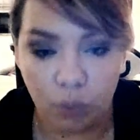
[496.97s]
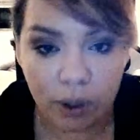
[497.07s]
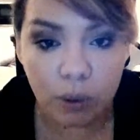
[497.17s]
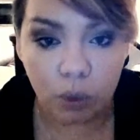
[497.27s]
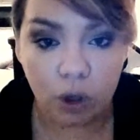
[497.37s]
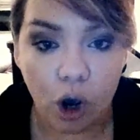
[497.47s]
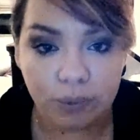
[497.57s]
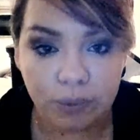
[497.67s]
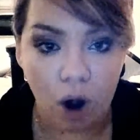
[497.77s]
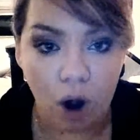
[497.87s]
would
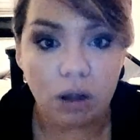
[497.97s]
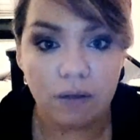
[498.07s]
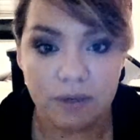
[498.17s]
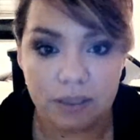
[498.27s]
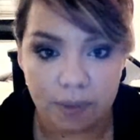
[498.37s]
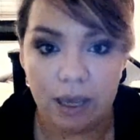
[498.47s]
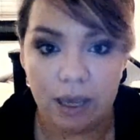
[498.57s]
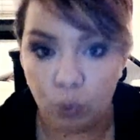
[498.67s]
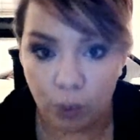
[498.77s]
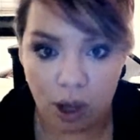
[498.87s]
hope that all of us make it
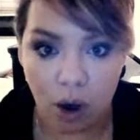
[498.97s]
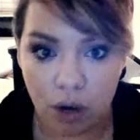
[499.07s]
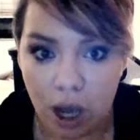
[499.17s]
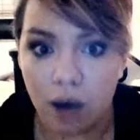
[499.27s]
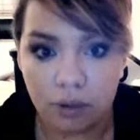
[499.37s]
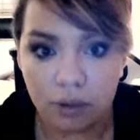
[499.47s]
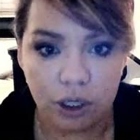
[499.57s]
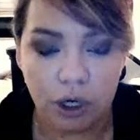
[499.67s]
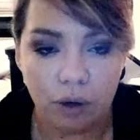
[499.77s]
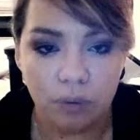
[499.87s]
and we all go and,
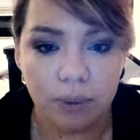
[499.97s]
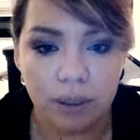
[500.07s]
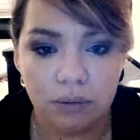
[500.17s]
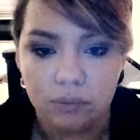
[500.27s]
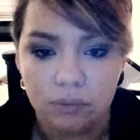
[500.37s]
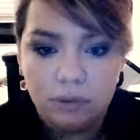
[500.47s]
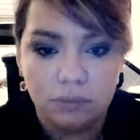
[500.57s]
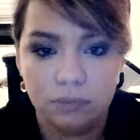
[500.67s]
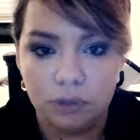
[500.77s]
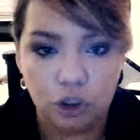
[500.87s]
but
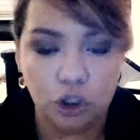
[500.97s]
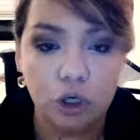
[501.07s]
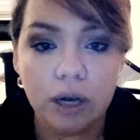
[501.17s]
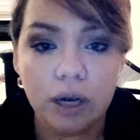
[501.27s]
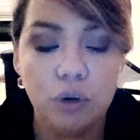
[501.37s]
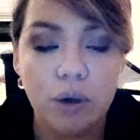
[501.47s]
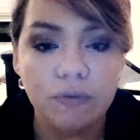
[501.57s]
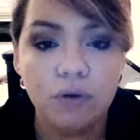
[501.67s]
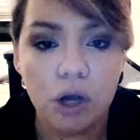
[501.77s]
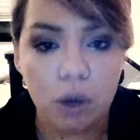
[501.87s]
you
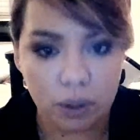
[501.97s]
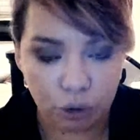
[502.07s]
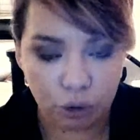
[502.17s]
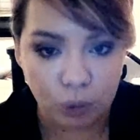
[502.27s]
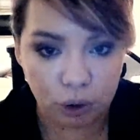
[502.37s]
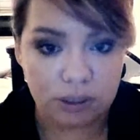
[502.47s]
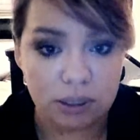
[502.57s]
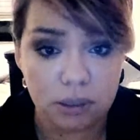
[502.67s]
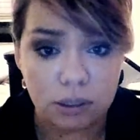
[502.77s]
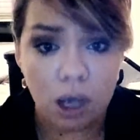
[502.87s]
never know another
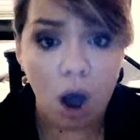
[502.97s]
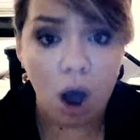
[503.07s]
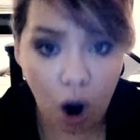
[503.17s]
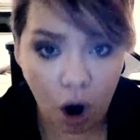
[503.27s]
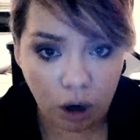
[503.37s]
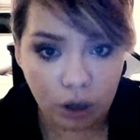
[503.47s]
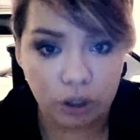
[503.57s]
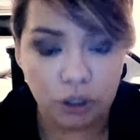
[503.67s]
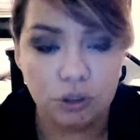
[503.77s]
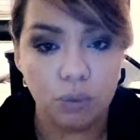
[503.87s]
person's heart.
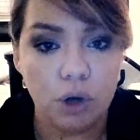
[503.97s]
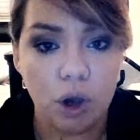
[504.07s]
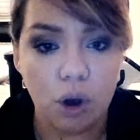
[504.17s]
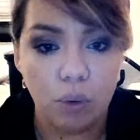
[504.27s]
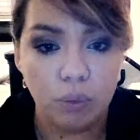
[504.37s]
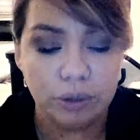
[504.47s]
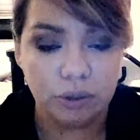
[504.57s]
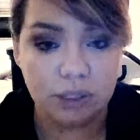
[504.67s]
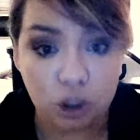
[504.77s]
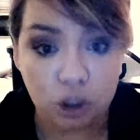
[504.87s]
You don't know their
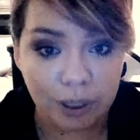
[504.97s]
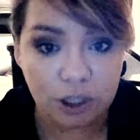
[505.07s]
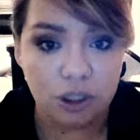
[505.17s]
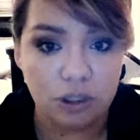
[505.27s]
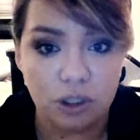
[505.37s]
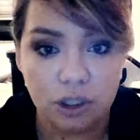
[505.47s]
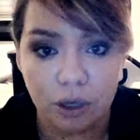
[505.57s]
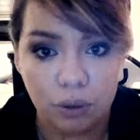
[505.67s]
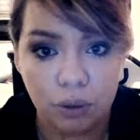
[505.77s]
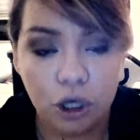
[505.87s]
situation.
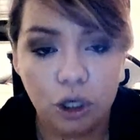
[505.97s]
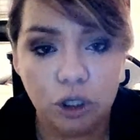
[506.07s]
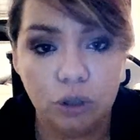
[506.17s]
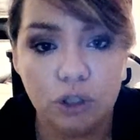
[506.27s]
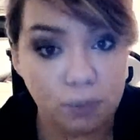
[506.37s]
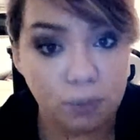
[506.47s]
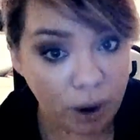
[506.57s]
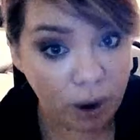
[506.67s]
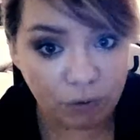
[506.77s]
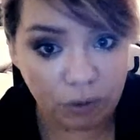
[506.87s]
So you just
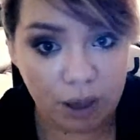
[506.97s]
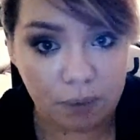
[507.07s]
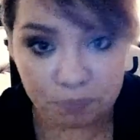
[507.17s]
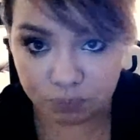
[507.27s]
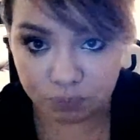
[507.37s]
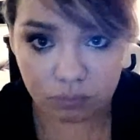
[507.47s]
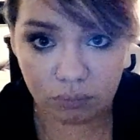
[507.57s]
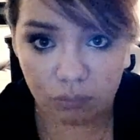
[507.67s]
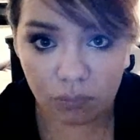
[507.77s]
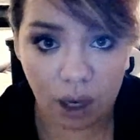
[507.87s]
pray for them
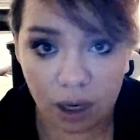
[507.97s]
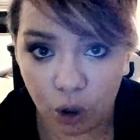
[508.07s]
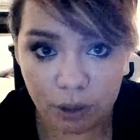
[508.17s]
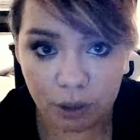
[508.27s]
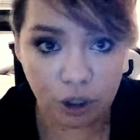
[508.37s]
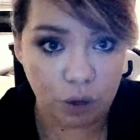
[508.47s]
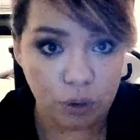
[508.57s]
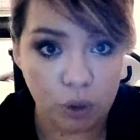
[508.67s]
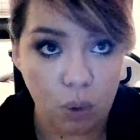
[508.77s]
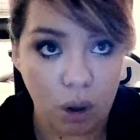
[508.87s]
and hope that,
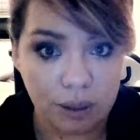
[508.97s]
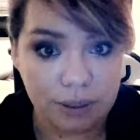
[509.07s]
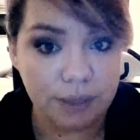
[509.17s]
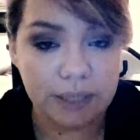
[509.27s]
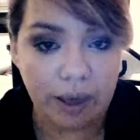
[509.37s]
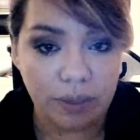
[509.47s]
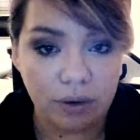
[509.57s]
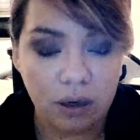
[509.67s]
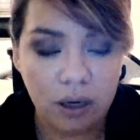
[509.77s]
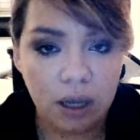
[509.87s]
you all end up
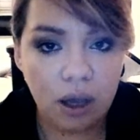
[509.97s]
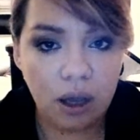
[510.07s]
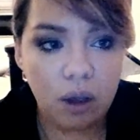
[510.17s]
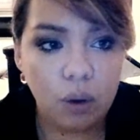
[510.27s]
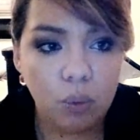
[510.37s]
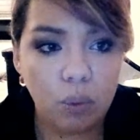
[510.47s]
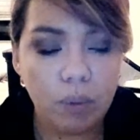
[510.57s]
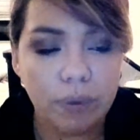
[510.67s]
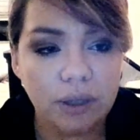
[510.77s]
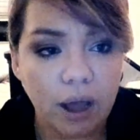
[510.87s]
together. Well,
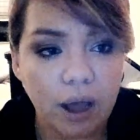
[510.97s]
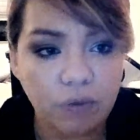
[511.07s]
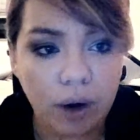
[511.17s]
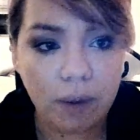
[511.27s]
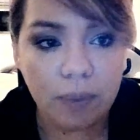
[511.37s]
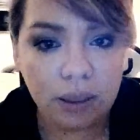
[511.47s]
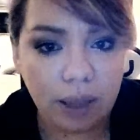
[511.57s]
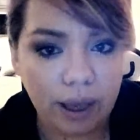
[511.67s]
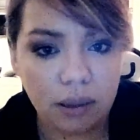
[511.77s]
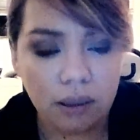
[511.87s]
with the life Grandma
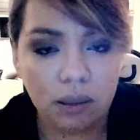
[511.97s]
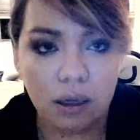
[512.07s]
led,